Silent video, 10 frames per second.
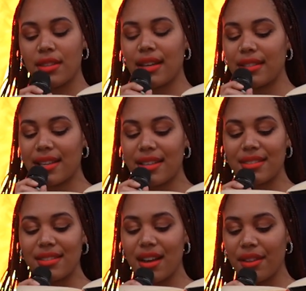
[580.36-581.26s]
that has
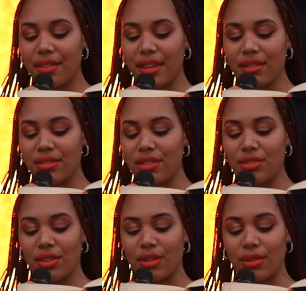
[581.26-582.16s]
nothing to
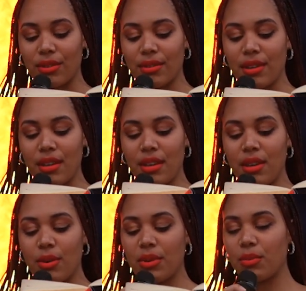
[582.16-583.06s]
do
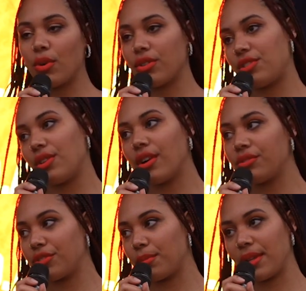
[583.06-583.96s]
with what you
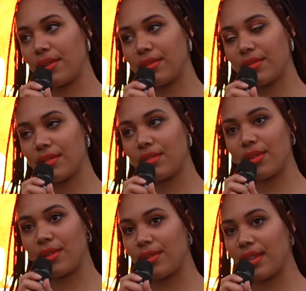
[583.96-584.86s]
contribute
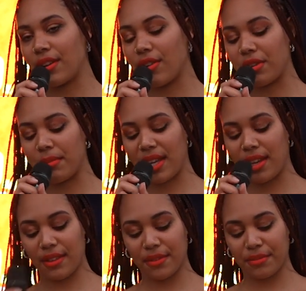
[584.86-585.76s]
to the economy.